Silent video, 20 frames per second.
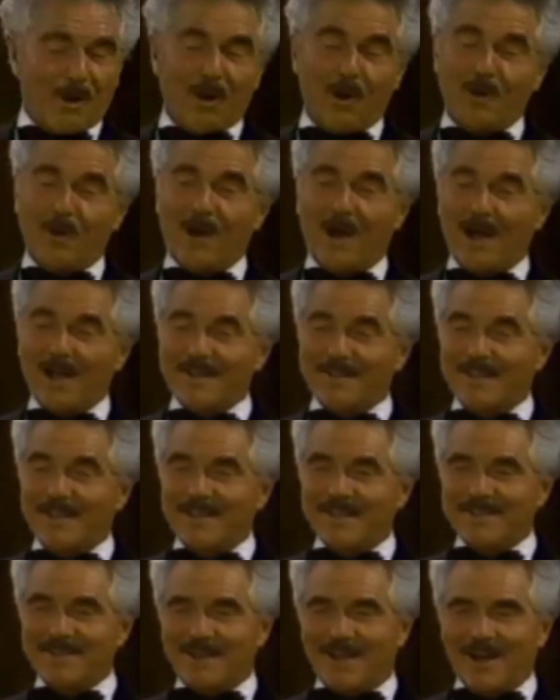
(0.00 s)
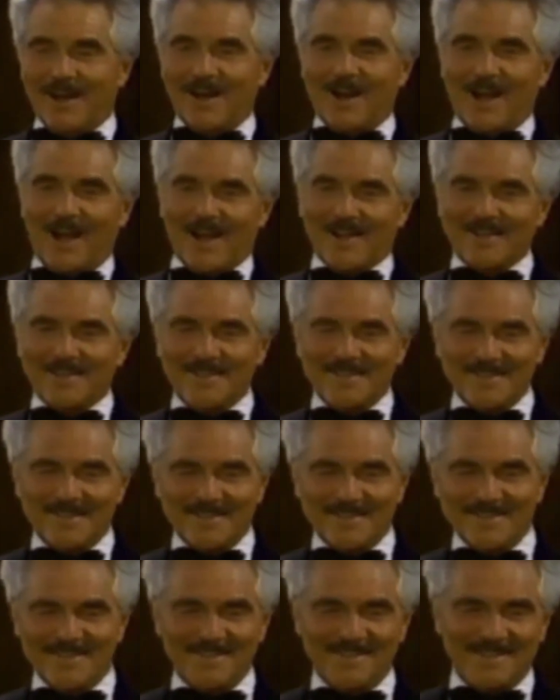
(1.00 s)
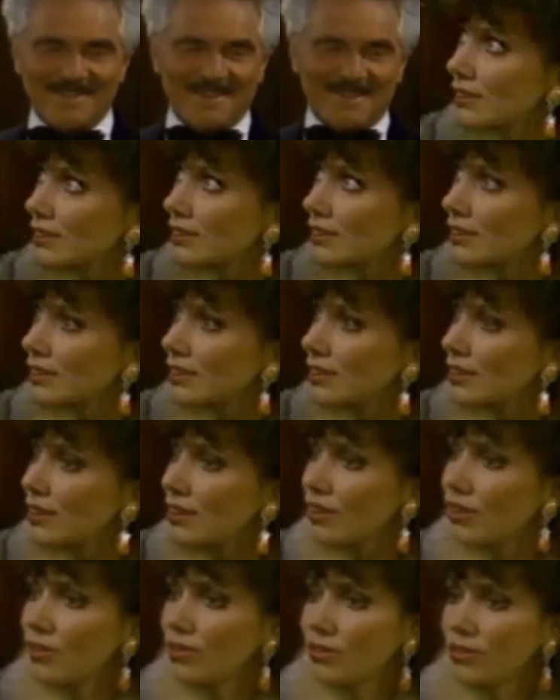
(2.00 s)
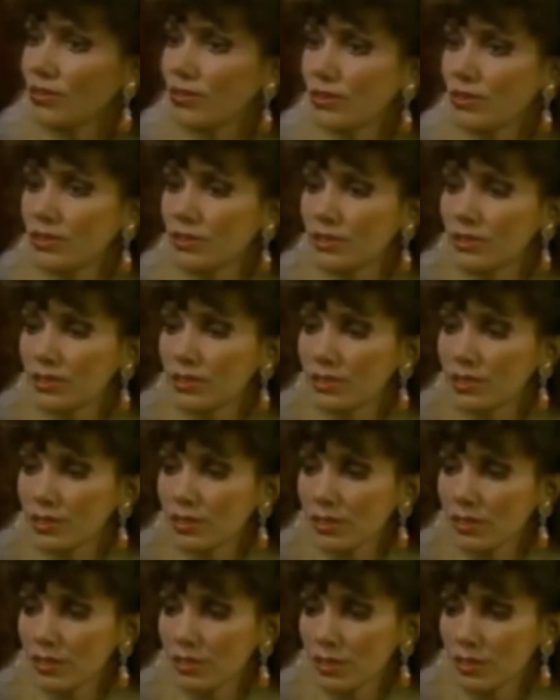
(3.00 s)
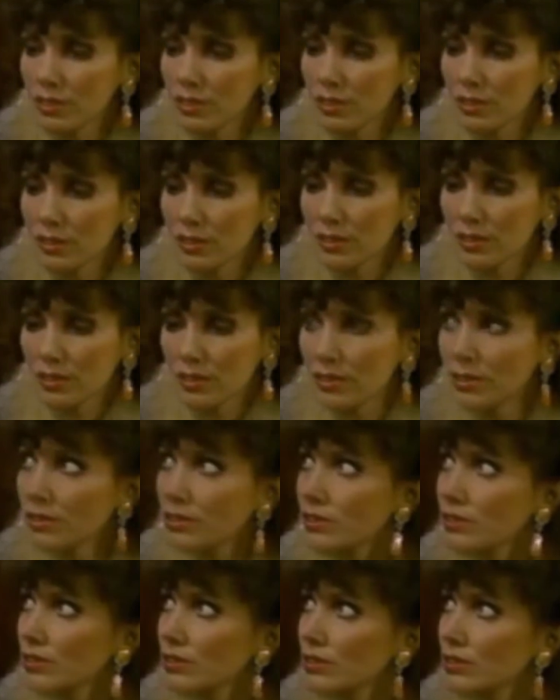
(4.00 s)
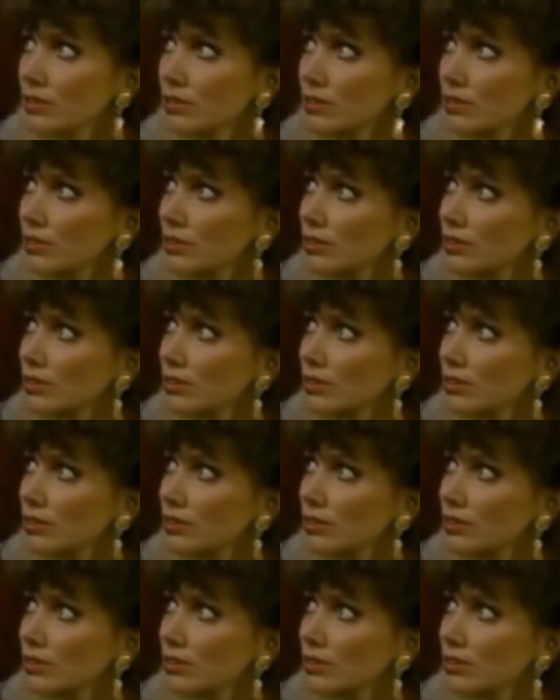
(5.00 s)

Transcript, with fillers: Oh, I did. A lot. Oh. And so did you, I believe.